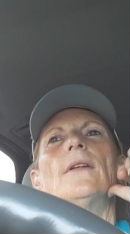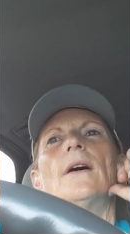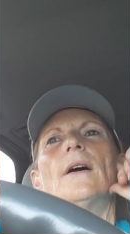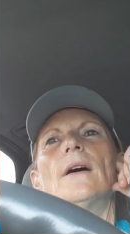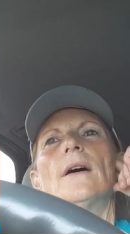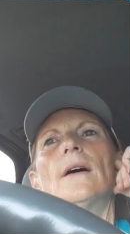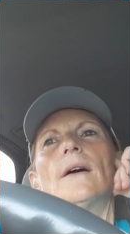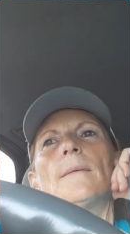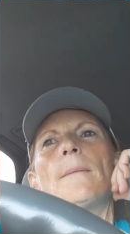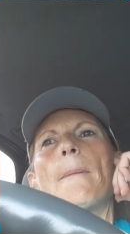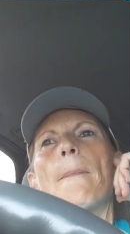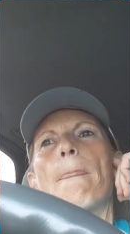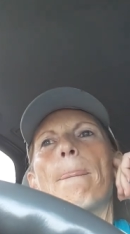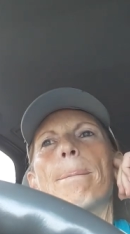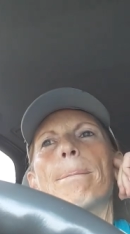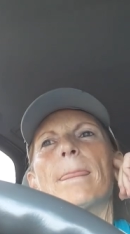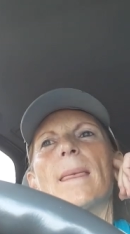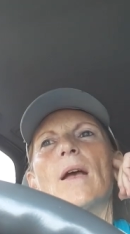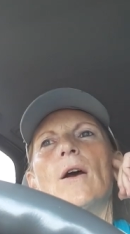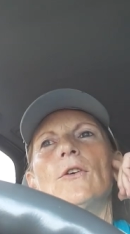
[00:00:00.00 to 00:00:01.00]
uh,
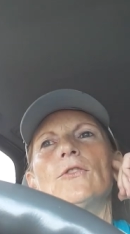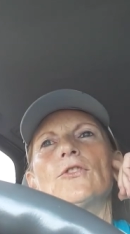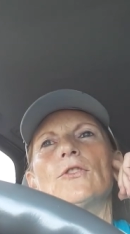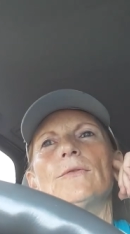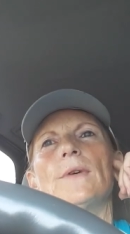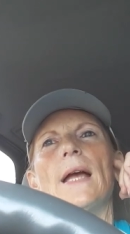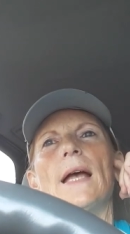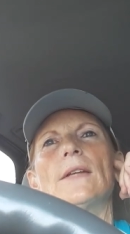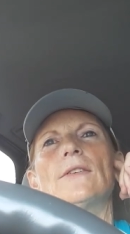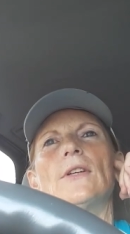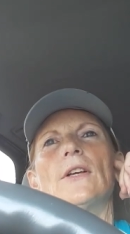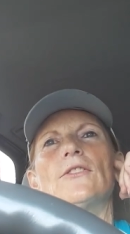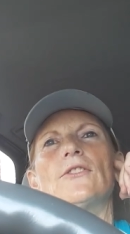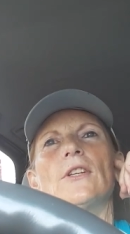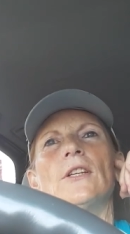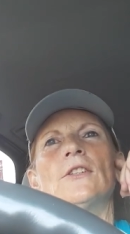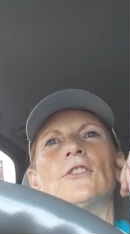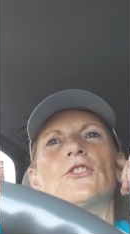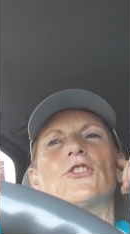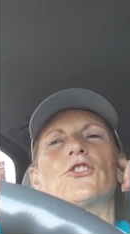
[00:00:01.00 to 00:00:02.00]
goes around us
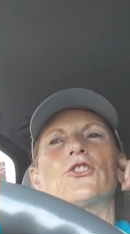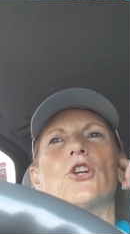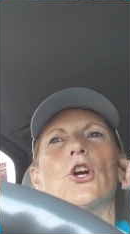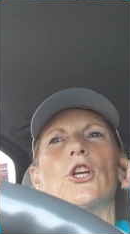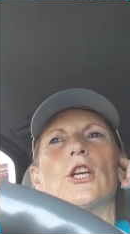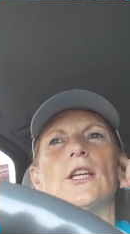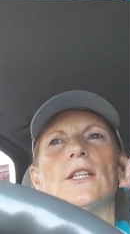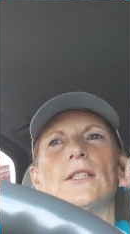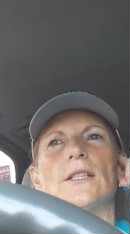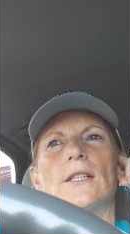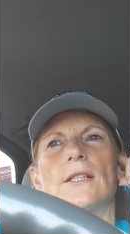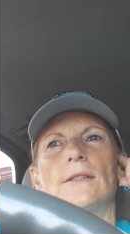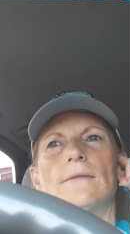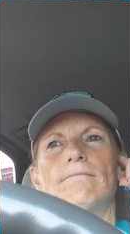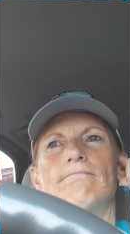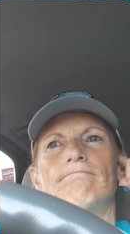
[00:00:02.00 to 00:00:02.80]
in a circuit.